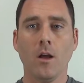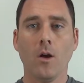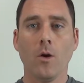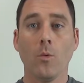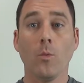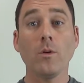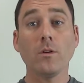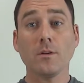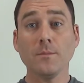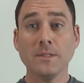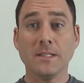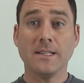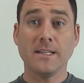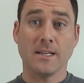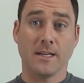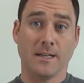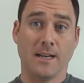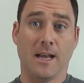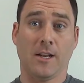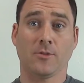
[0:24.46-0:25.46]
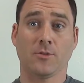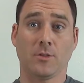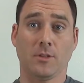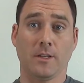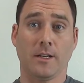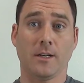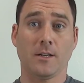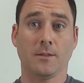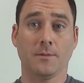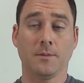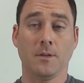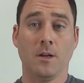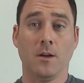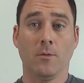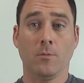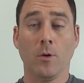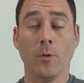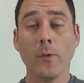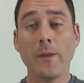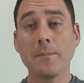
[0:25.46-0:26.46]
Welcome to The Unnatural Leader,
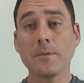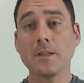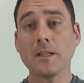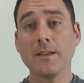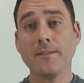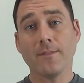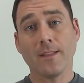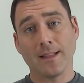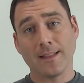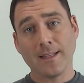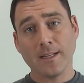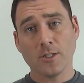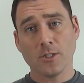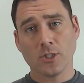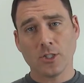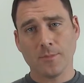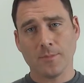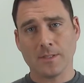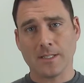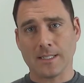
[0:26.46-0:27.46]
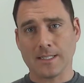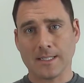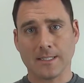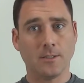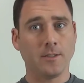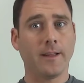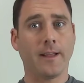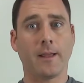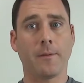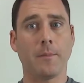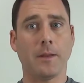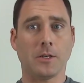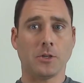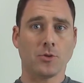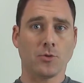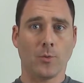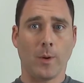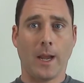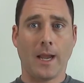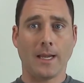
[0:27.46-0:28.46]
where we believe that leadership is a skill that can be
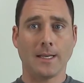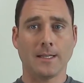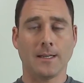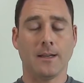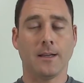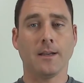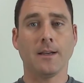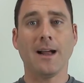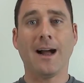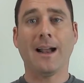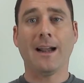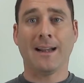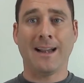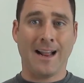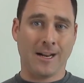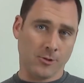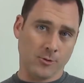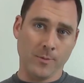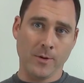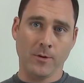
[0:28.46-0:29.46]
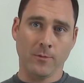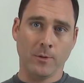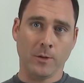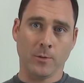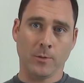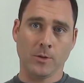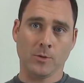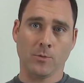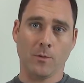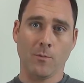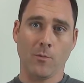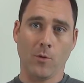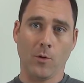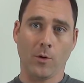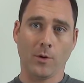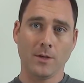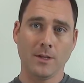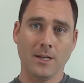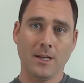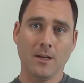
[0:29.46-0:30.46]
trained and not an attribute with which we're
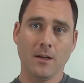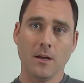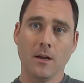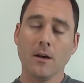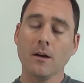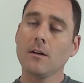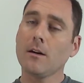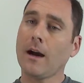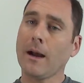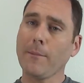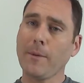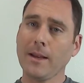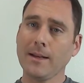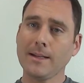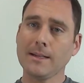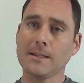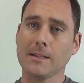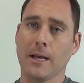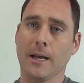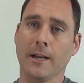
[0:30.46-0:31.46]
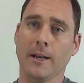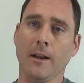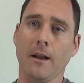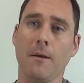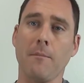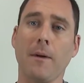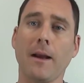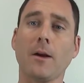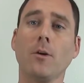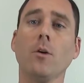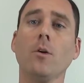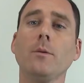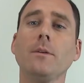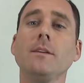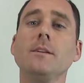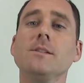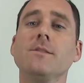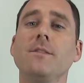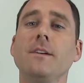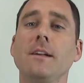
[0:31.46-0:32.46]
born. I'm Andy Glenn, and my goal with
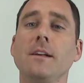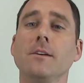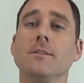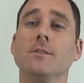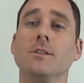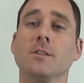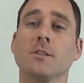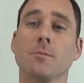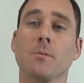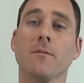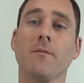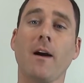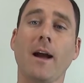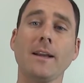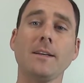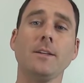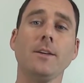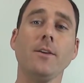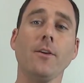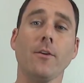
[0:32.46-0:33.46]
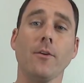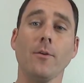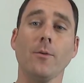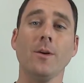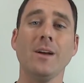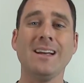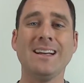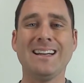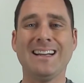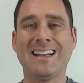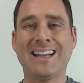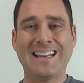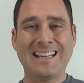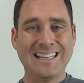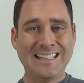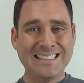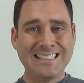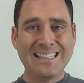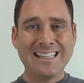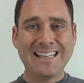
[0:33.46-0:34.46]
these videos is to provide to you an
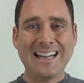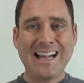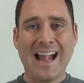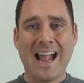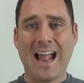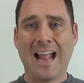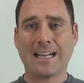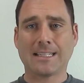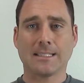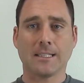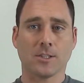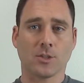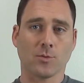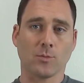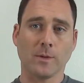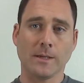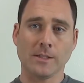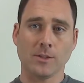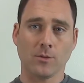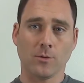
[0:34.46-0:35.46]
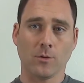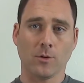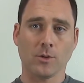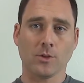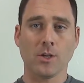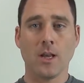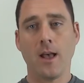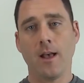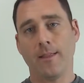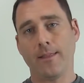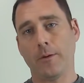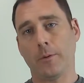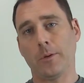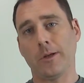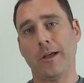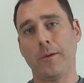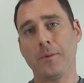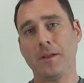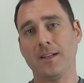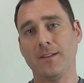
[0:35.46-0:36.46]
easy-to-access resource that will
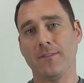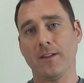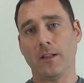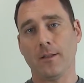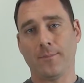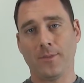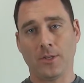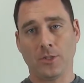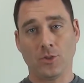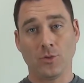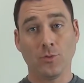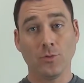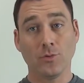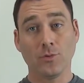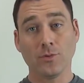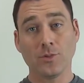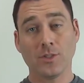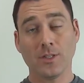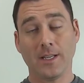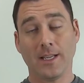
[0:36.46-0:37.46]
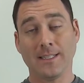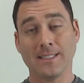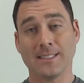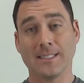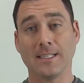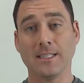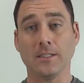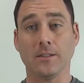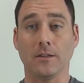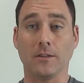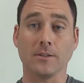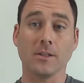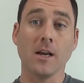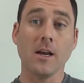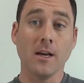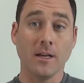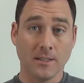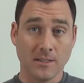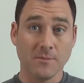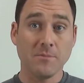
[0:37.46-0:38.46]
help you develop the tools and skills
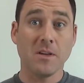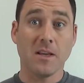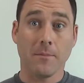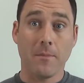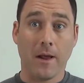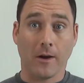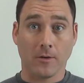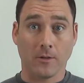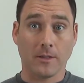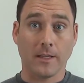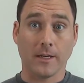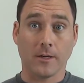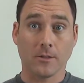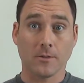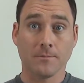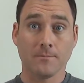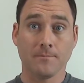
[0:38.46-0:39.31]
to be a better leader.